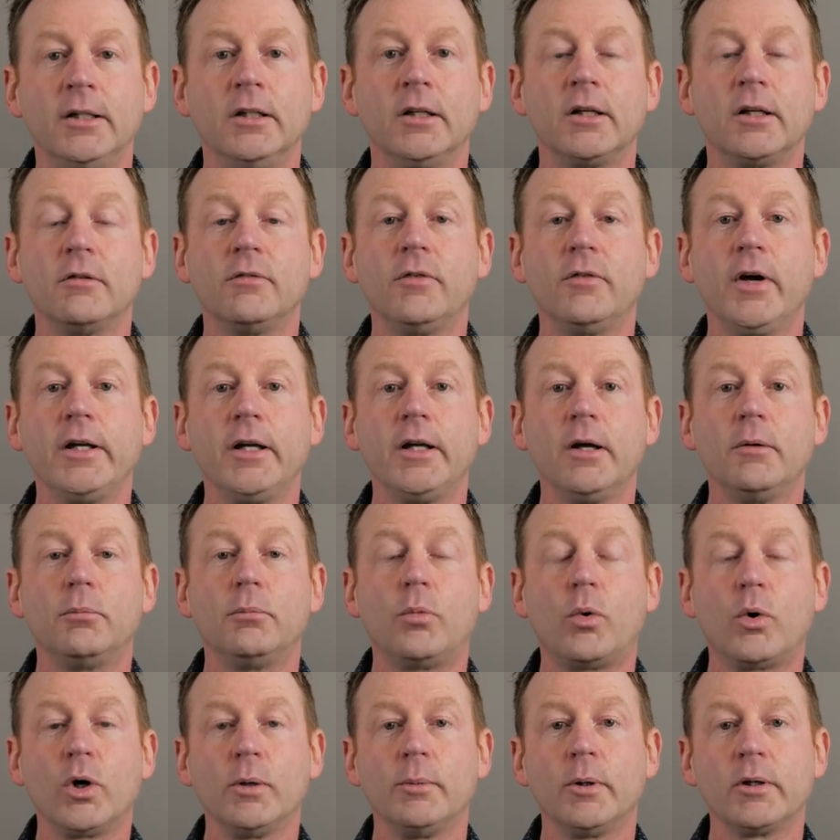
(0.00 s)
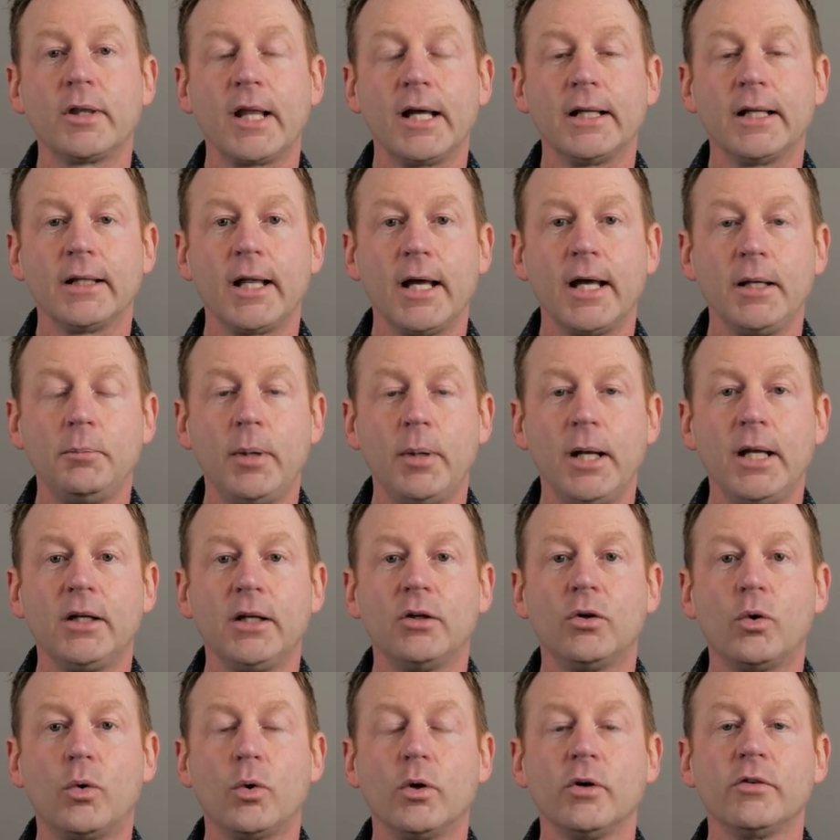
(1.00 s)
You can find out more about that light painting
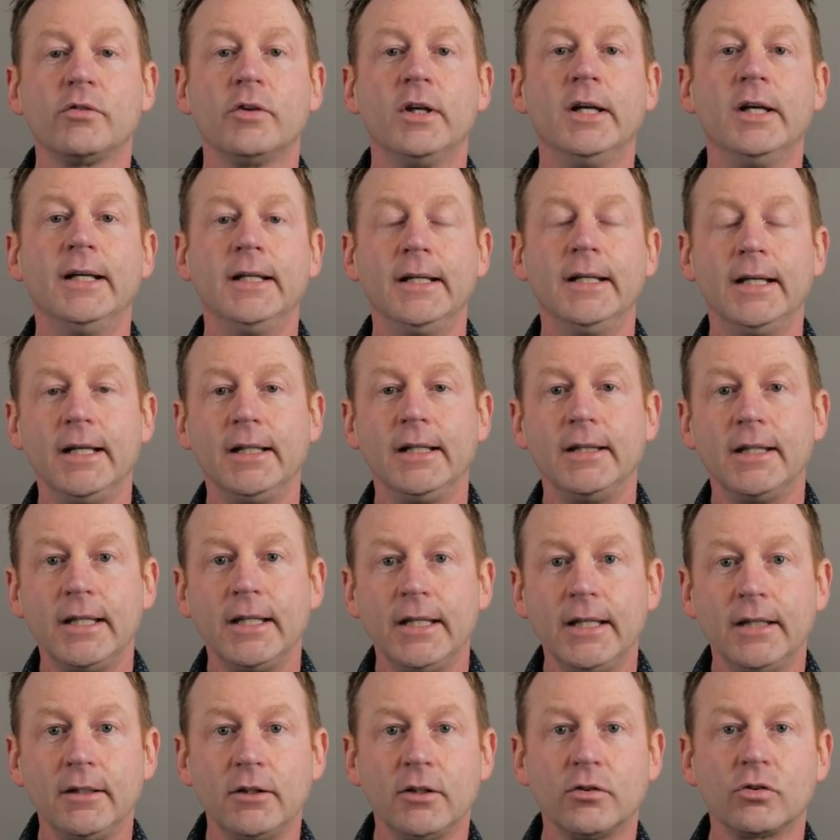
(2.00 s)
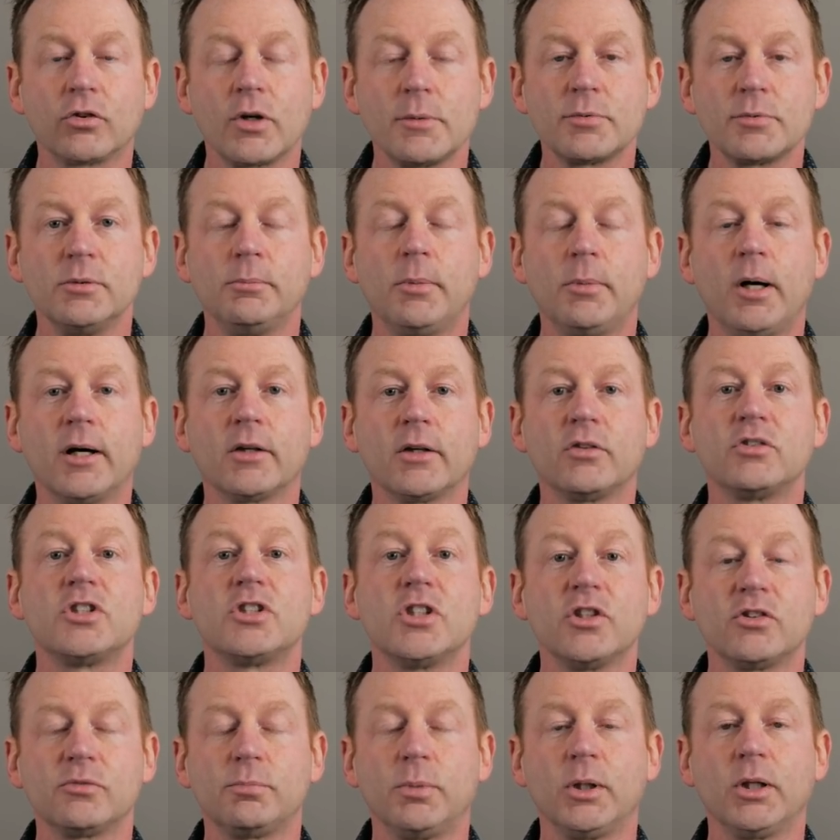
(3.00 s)
course in the description box
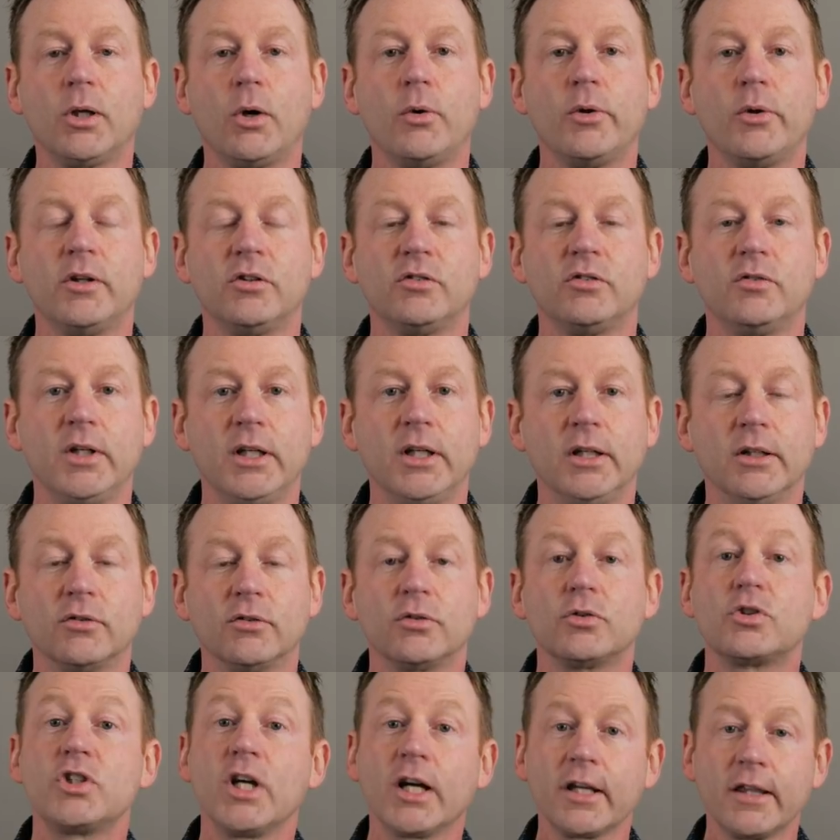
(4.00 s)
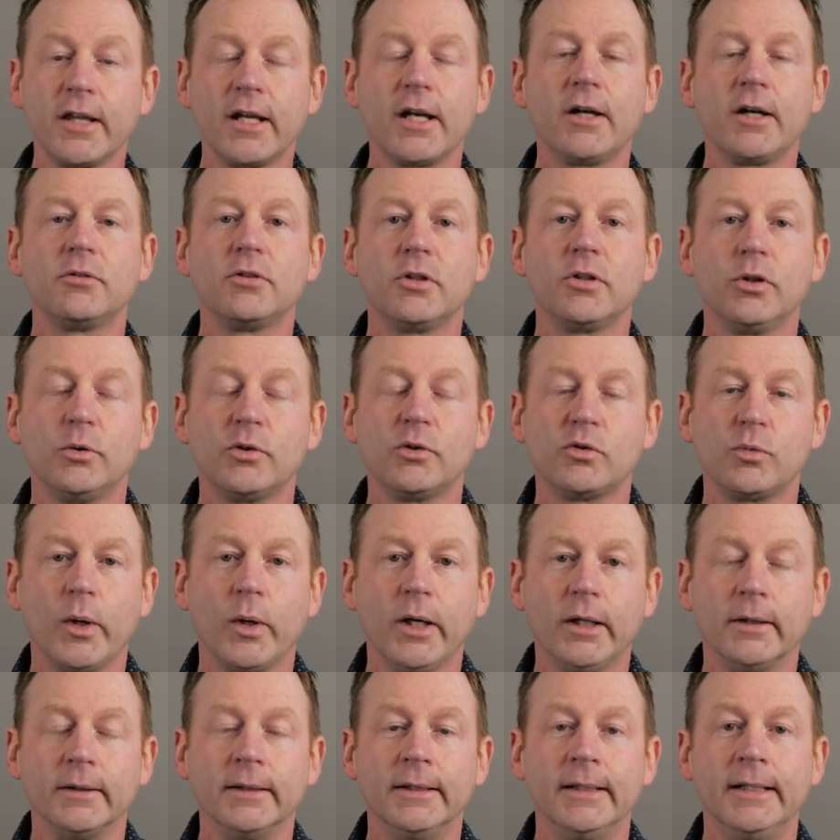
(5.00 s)
just below this video. So check that out too as
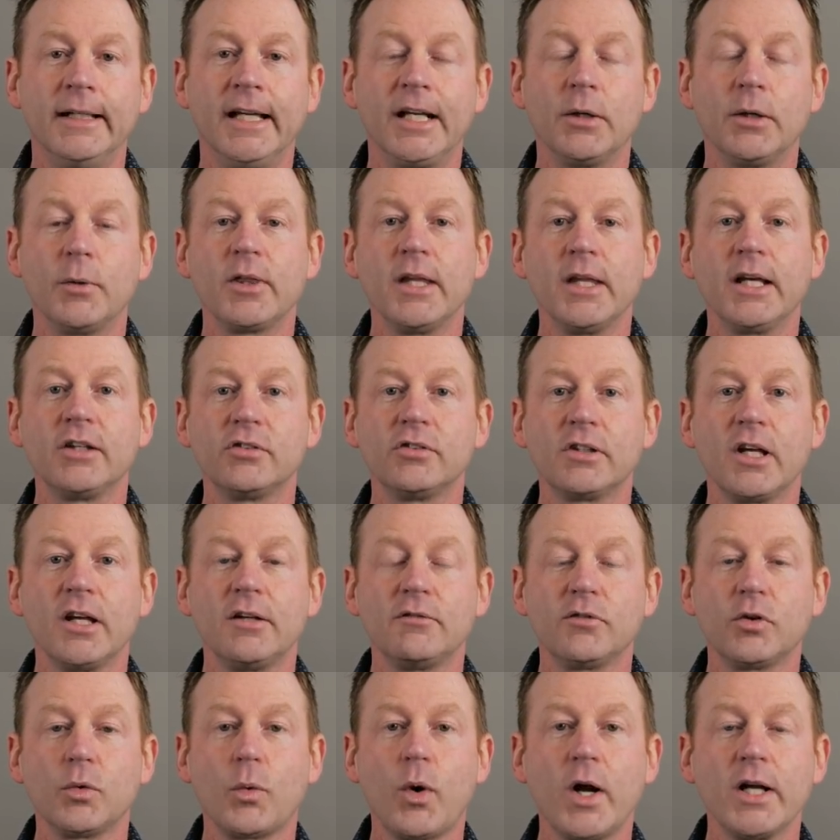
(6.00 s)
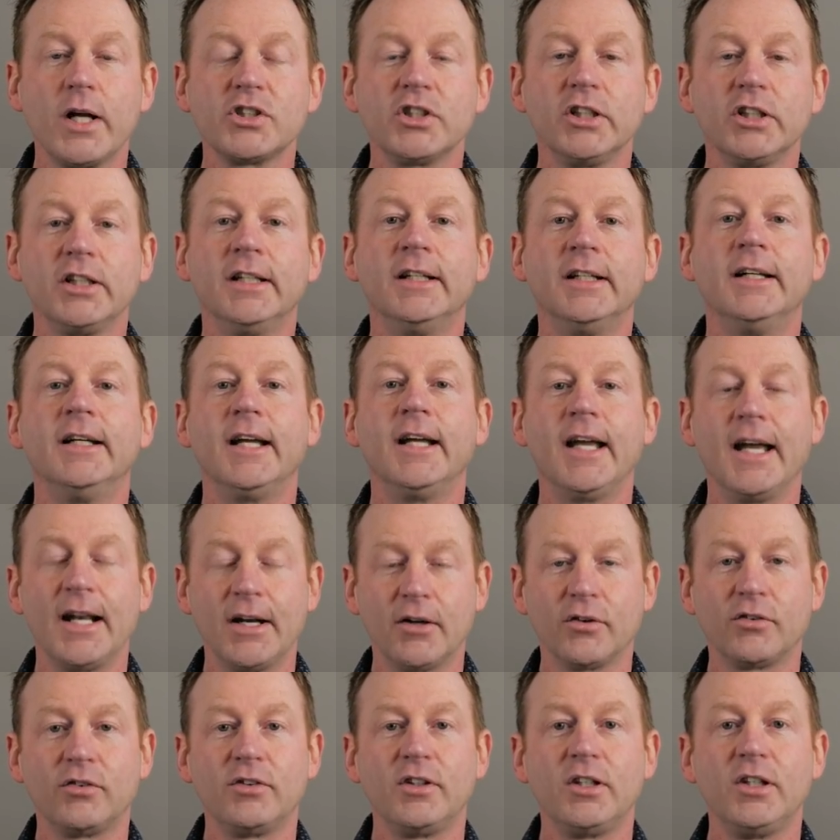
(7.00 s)
well. Anyway, thanks again for watching, and
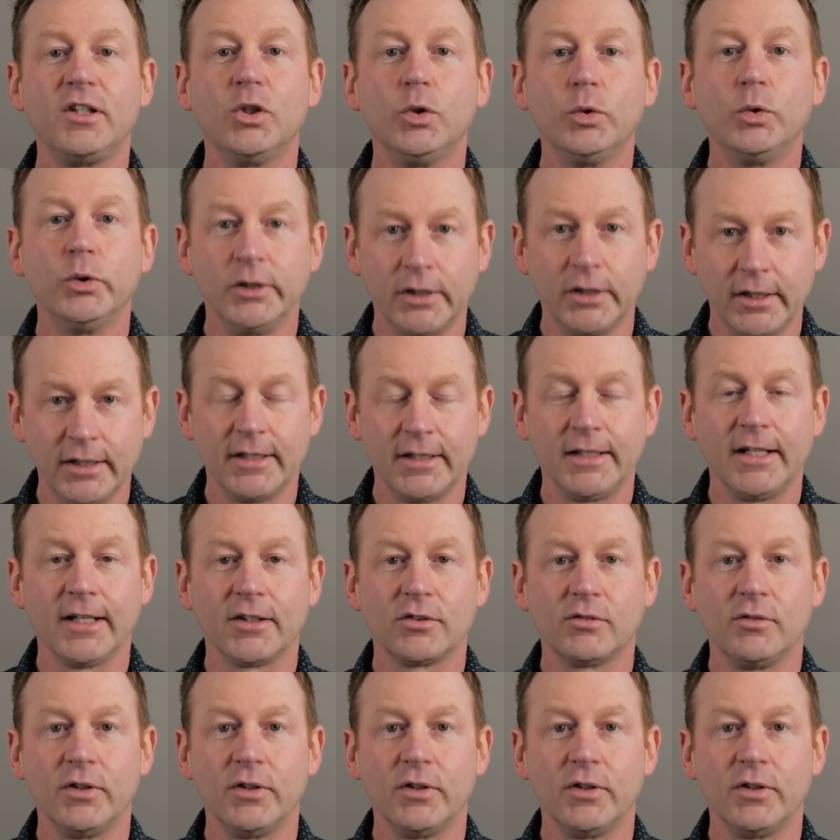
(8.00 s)
I'll see you in the next